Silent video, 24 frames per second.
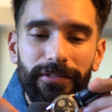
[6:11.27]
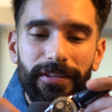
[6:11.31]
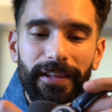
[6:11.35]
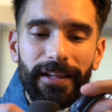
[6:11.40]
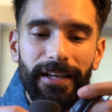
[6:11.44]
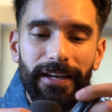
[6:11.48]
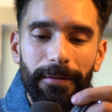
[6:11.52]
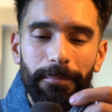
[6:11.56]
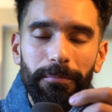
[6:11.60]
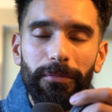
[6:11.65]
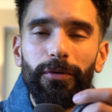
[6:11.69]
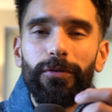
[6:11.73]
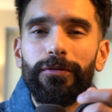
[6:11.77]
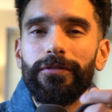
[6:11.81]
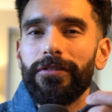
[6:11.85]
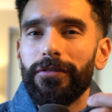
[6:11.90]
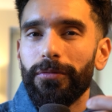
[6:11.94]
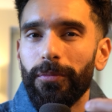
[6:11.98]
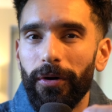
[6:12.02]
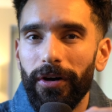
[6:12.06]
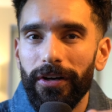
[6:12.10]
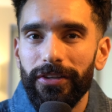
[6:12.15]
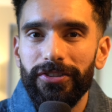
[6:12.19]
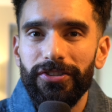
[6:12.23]
and then a Moon
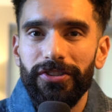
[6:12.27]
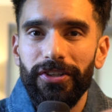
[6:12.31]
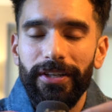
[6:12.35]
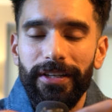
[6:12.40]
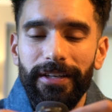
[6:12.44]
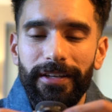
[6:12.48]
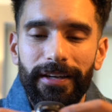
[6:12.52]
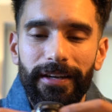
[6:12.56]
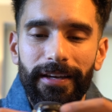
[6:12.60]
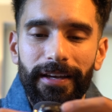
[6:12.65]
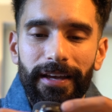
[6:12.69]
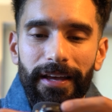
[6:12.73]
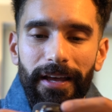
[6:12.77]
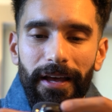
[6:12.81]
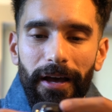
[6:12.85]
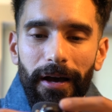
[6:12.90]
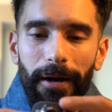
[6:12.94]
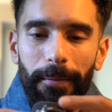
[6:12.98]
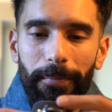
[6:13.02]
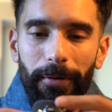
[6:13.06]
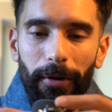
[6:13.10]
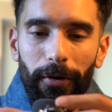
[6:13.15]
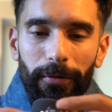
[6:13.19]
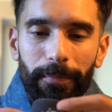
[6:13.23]
Swatch and a
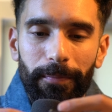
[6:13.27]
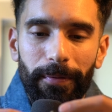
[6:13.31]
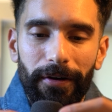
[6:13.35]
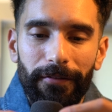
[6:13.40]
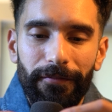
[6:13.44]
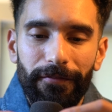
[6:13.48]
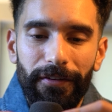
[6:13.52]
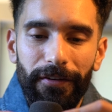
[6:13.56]
Blancpain